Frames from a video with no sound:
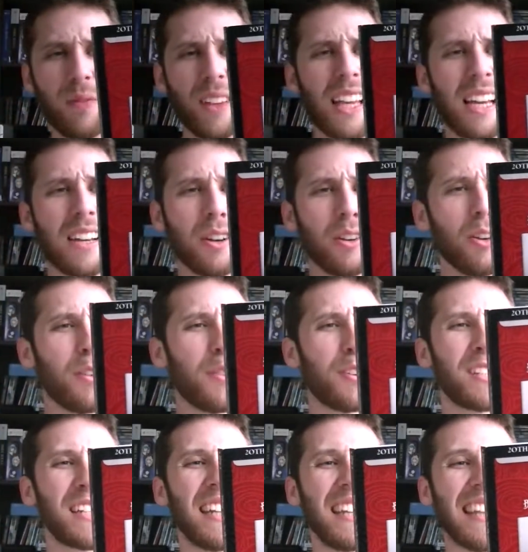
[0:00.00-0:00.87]
I don't know if
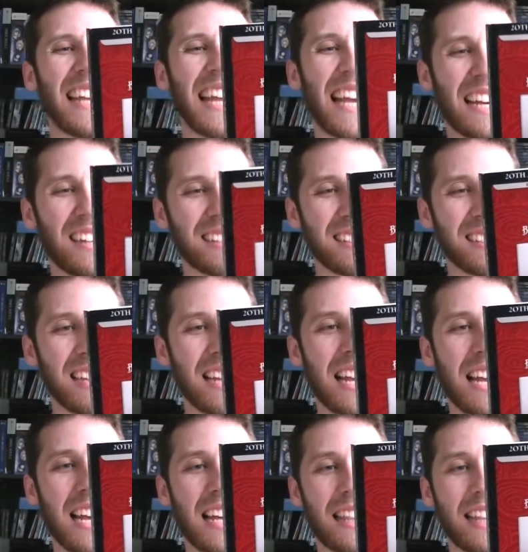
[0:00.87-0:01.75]
there's anything else
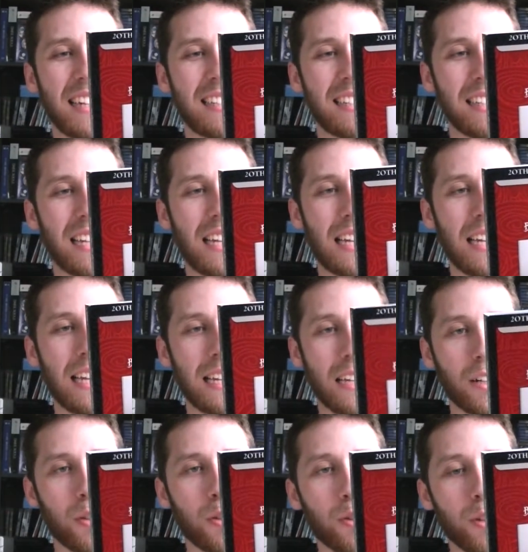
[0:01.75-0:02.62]
that's
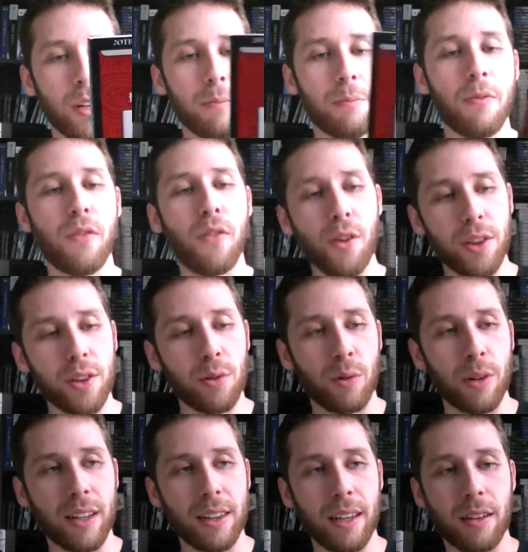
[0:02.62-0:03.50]
included for the
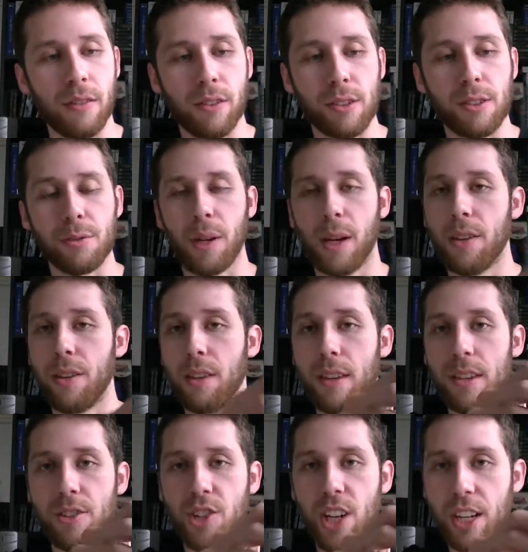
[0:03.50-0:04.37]
20th anniversary other
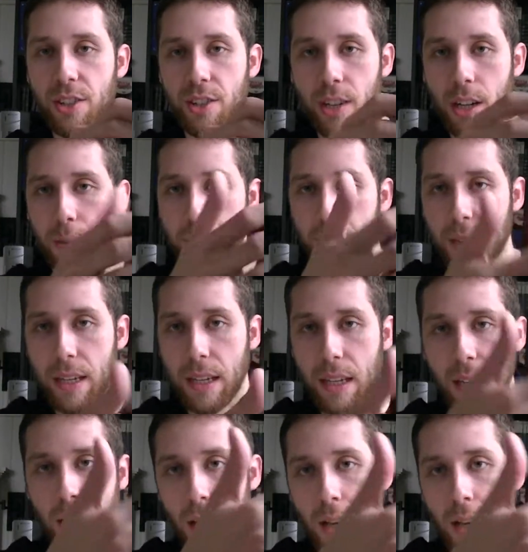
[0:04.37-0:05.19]
than changing up the